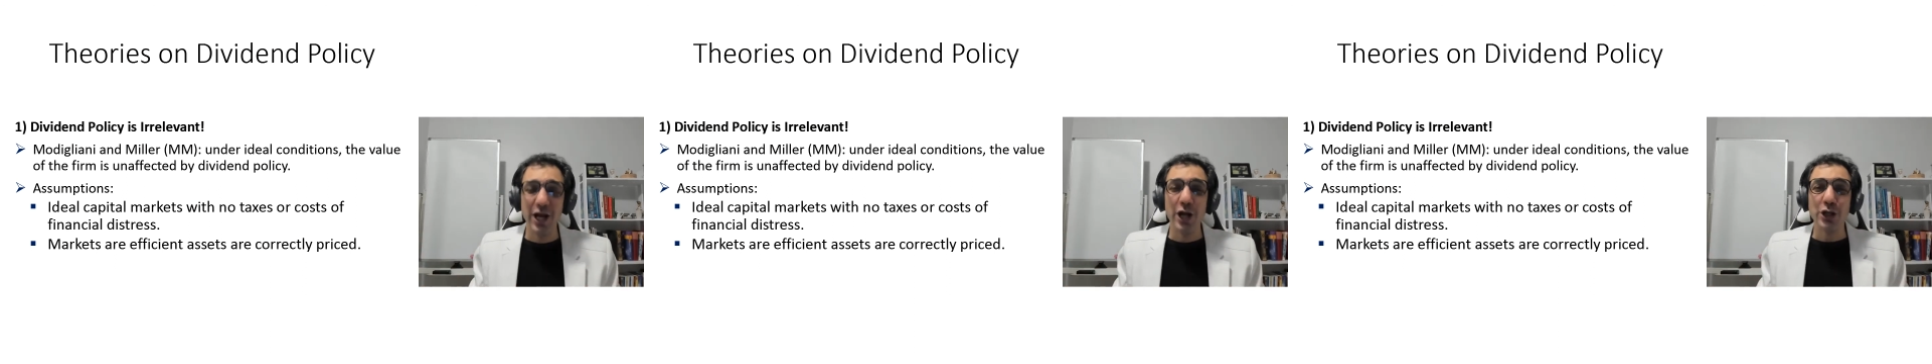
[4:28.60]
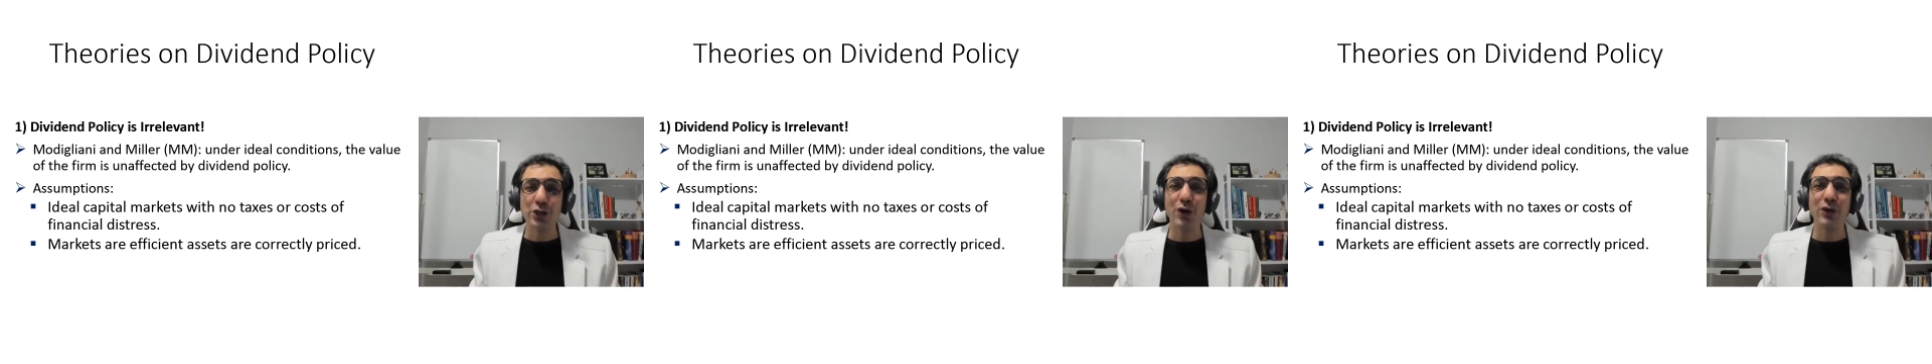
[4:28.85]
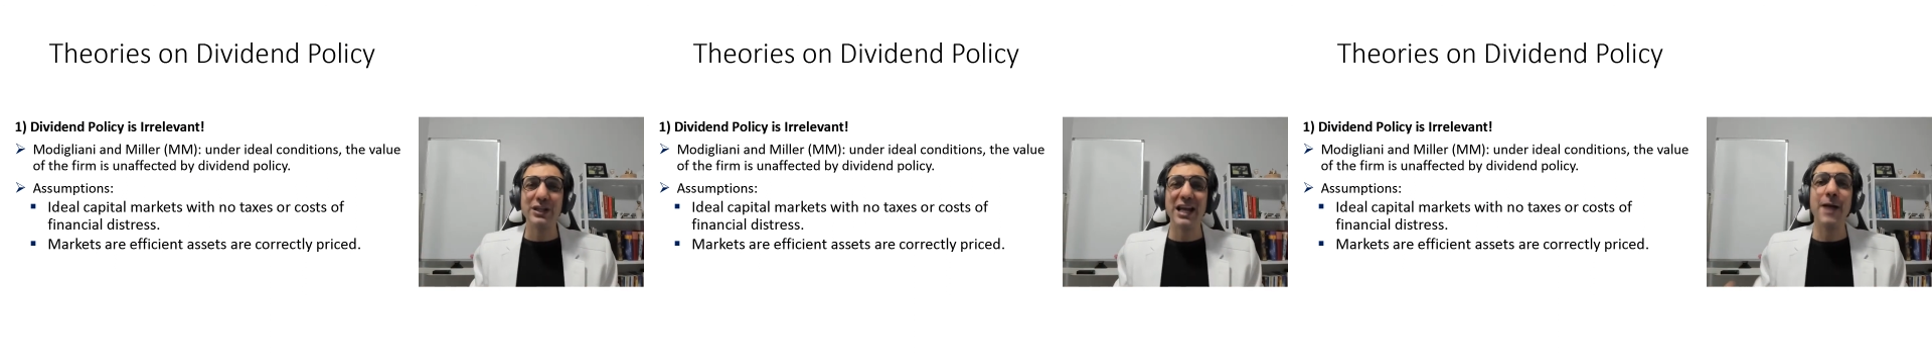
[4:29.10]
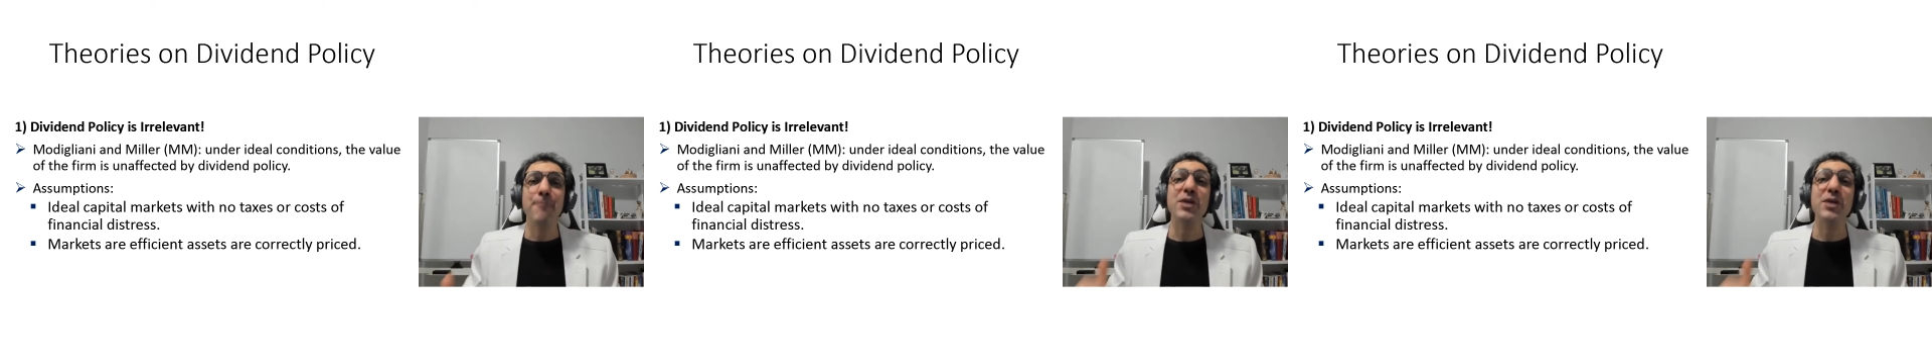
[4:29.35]
So the
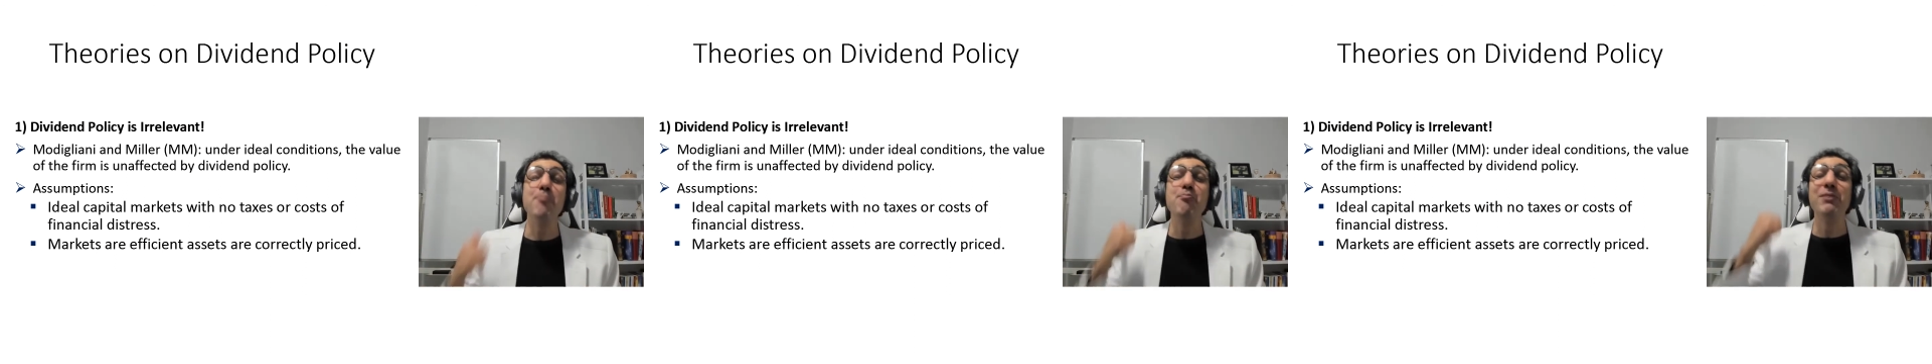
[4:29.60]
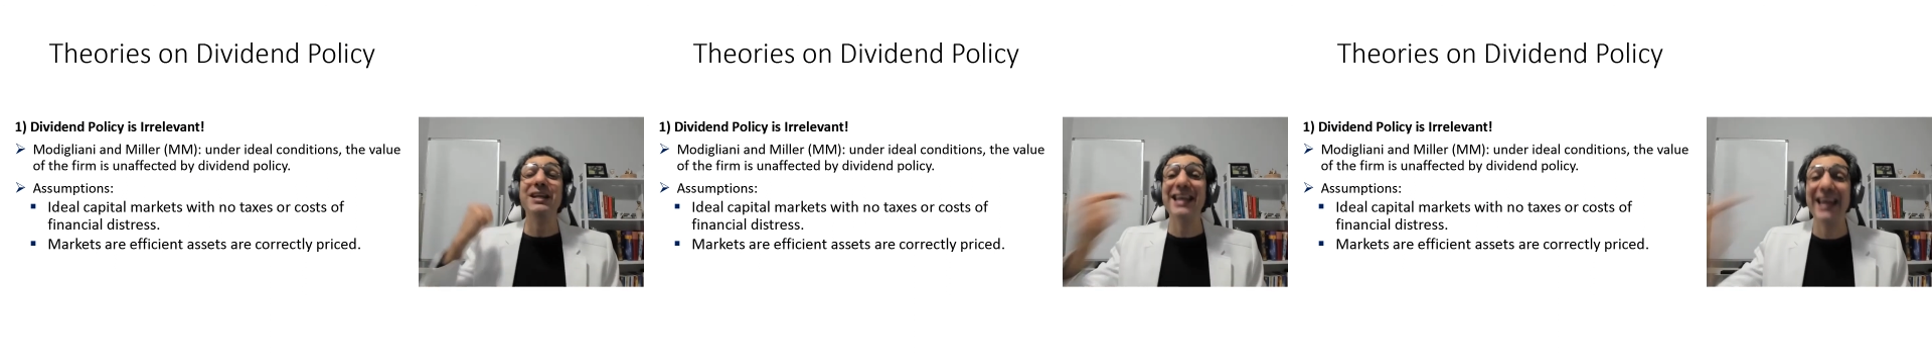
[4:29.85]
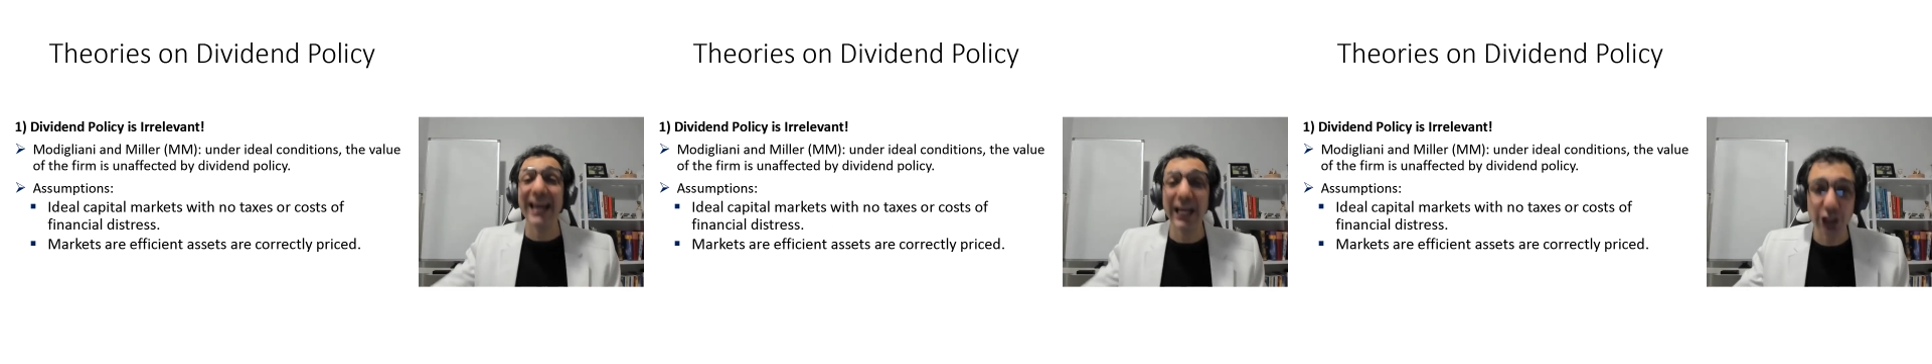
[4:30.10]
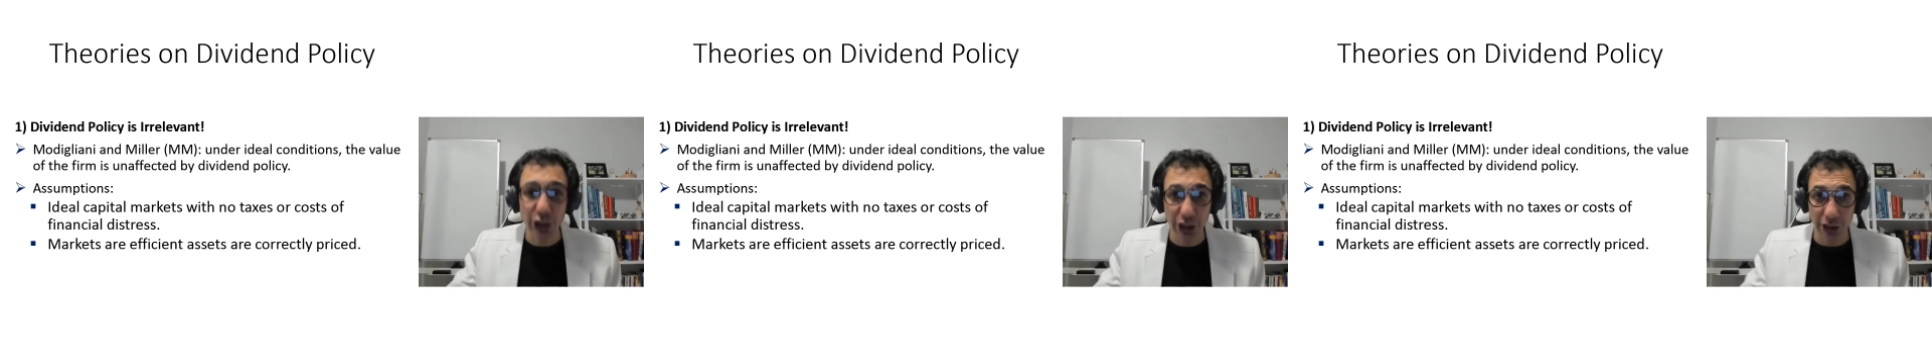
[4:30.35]

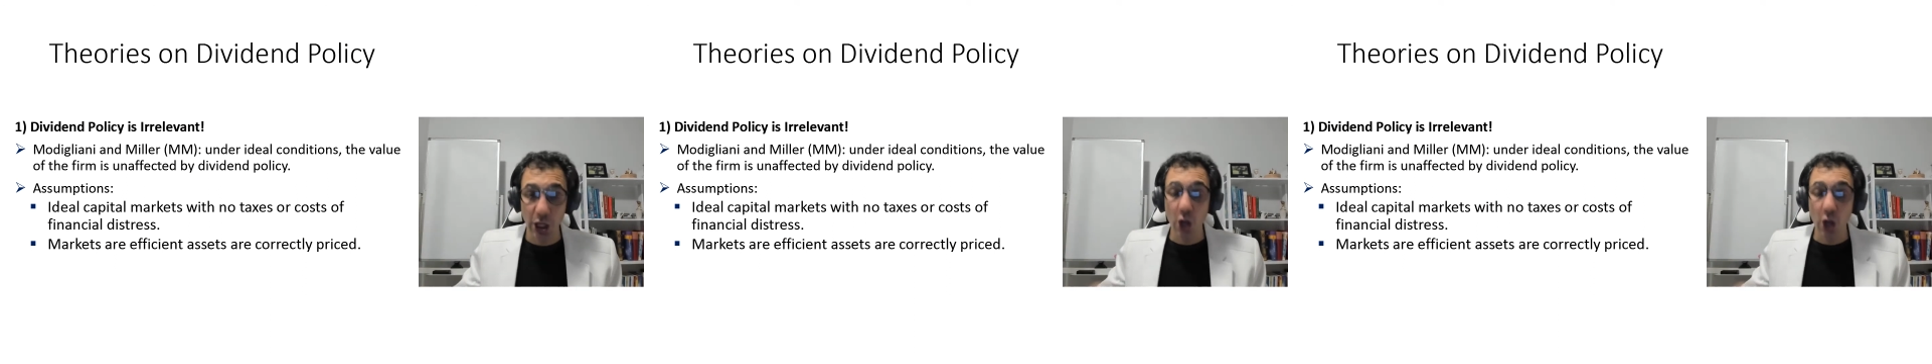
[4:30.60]
implication